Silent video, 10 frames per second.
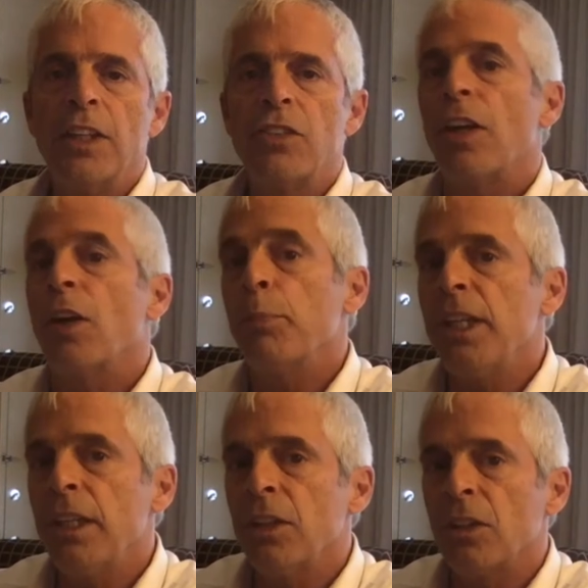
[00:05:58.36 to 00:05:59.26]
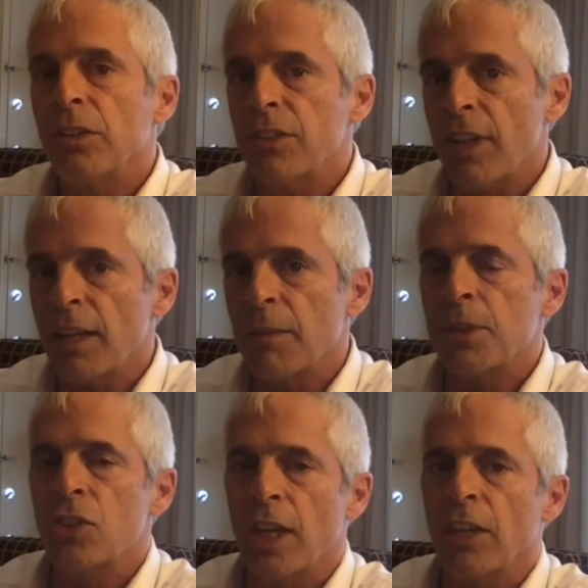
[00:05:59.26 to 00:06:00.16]
to help heal
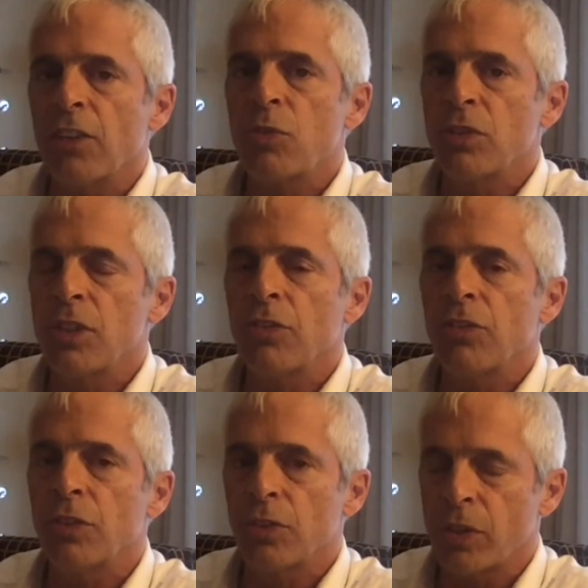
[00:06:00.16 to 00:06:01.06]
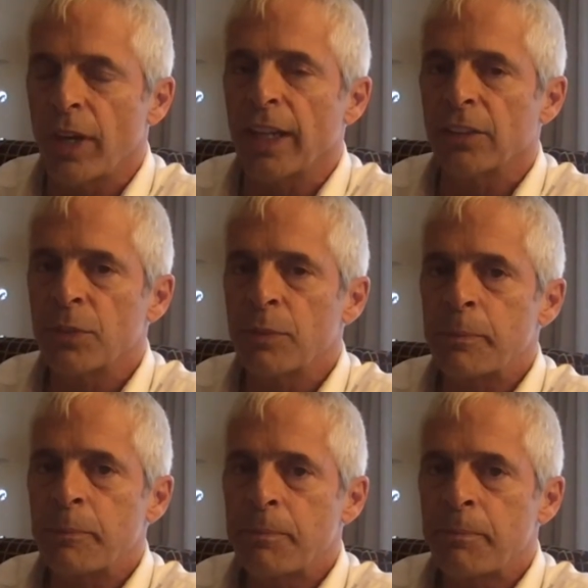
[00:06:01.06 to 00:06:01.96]
damaged gastrointestinal tracts.
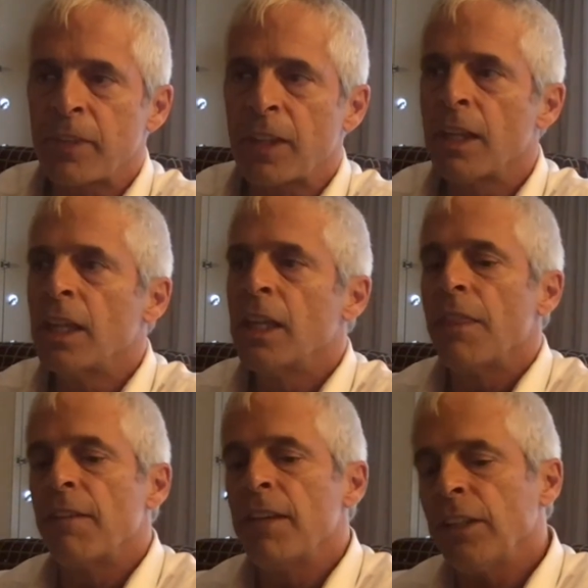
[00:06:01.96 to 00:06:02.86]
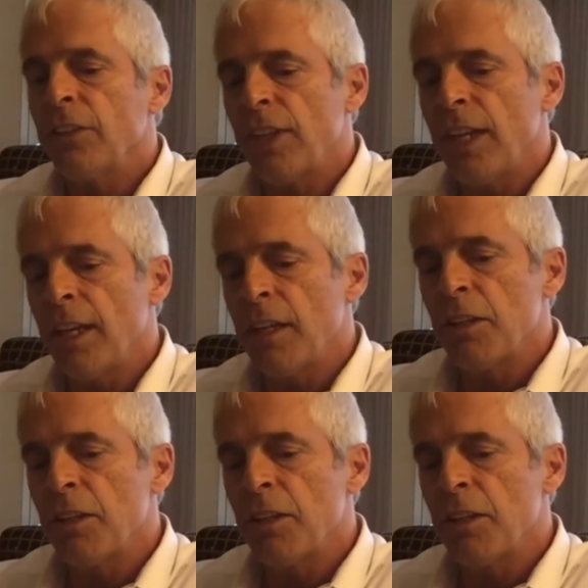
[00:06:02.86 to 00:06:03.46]
The next and